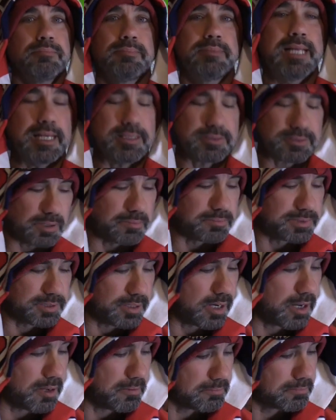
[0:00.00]
That sums
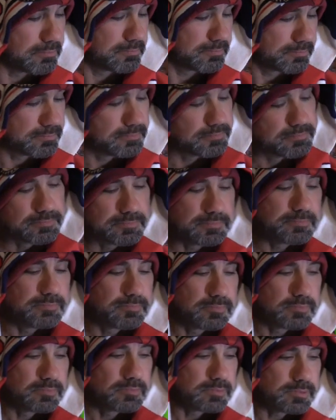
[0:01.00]
it up.
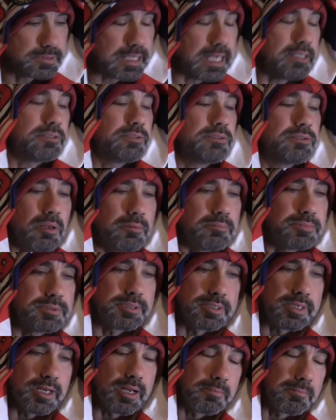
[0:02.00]
That sums
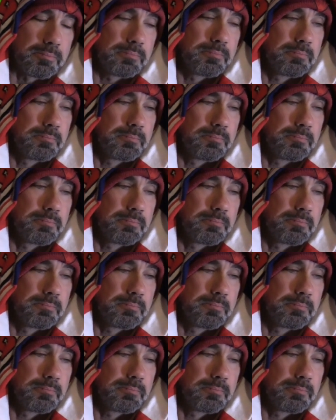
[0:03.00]
it up.